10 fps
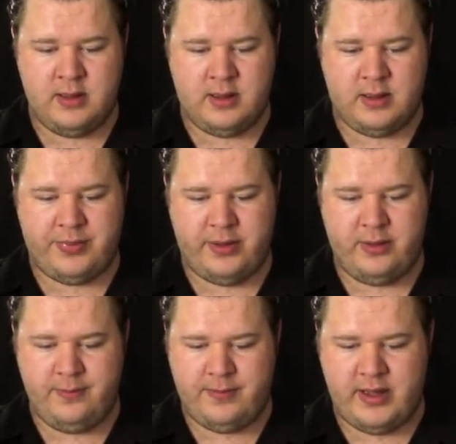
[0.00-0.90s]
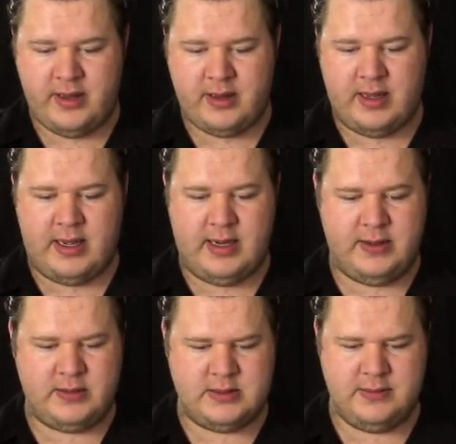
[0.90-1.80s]
couple make
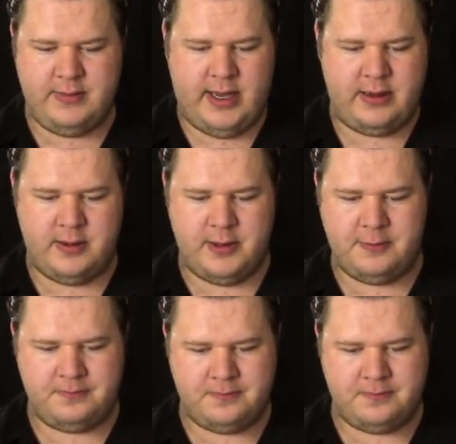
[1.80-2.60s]
out. I don't know.